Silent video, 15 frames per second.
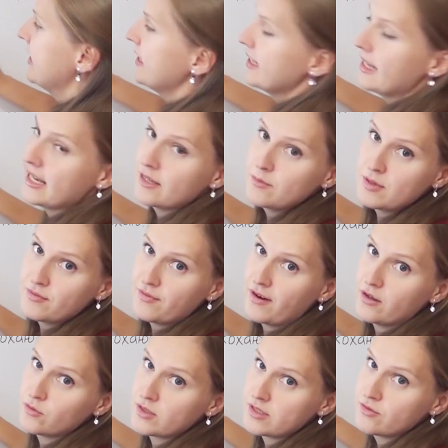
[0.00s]
can be
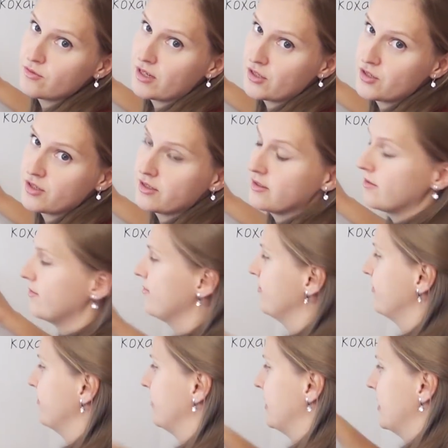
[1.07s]
found in Russian,
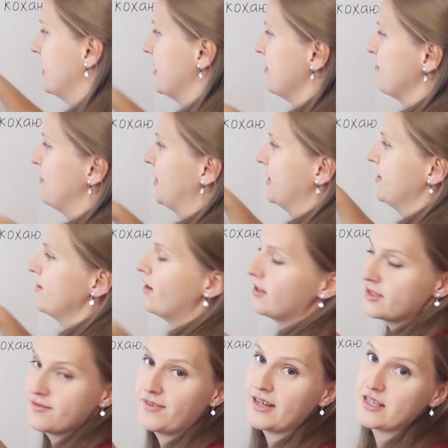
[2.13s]
but
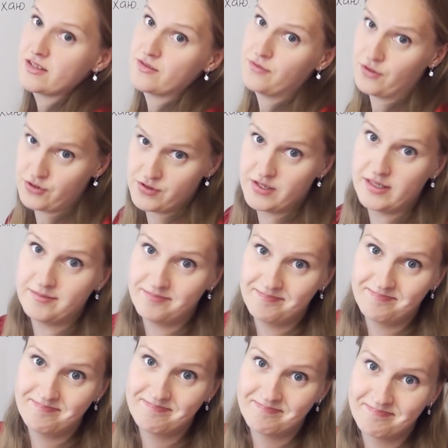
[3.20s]
not vice versa.
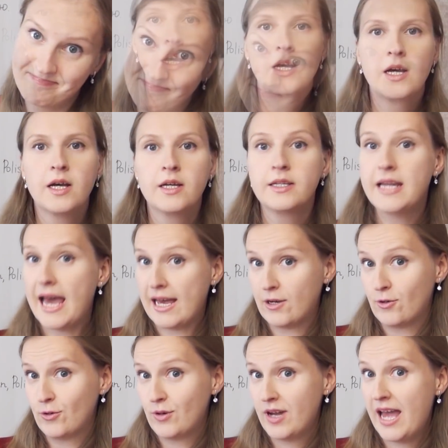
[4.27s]

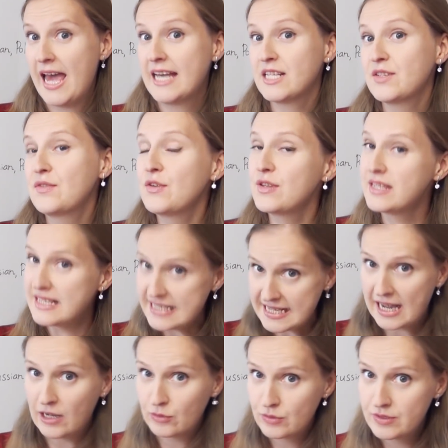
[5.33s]
Now, as for the
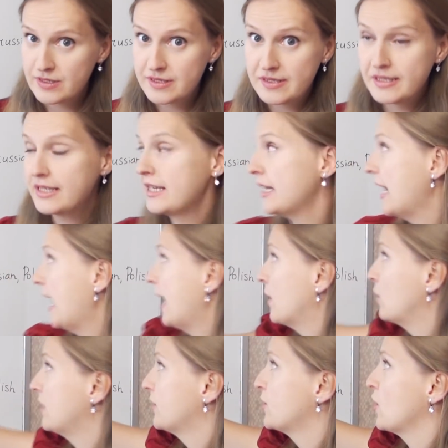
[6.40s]
sounds, here I
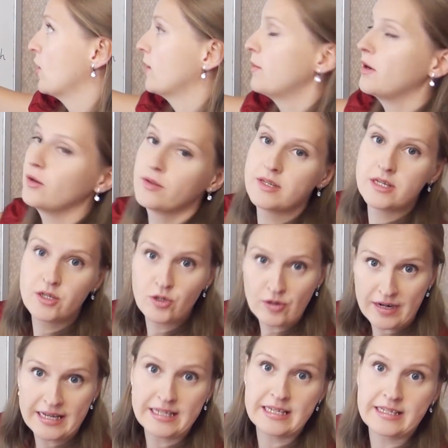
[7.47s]
will talk about the
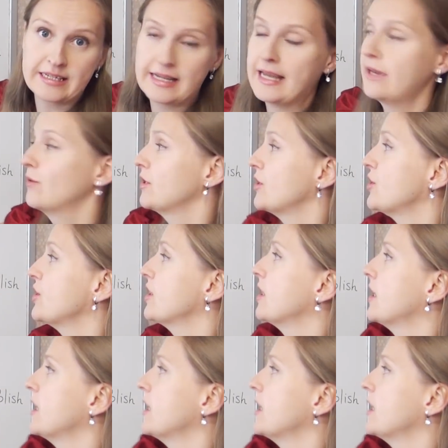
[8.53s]
Ukrainian language.